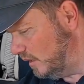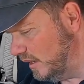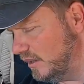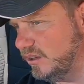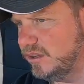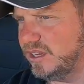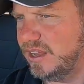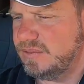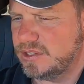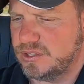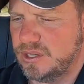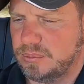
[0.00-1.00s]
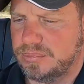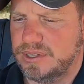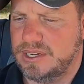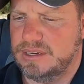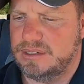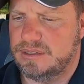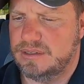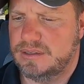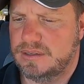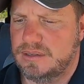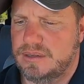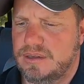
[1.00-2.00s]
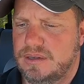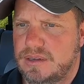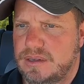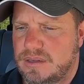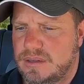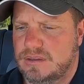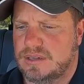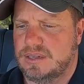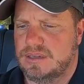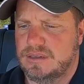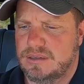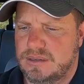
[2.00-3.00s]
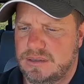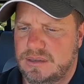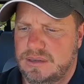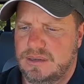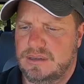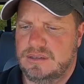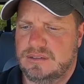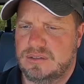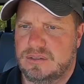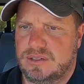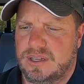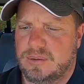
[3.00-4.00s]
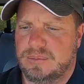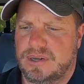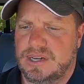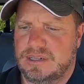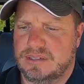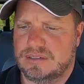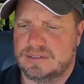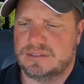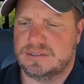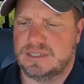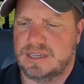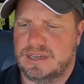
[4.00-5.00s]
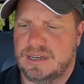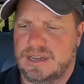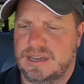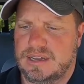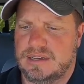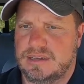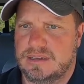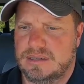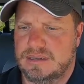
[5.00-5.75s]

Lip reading: And I have a trailer brake. Okay, so trailer brake is set at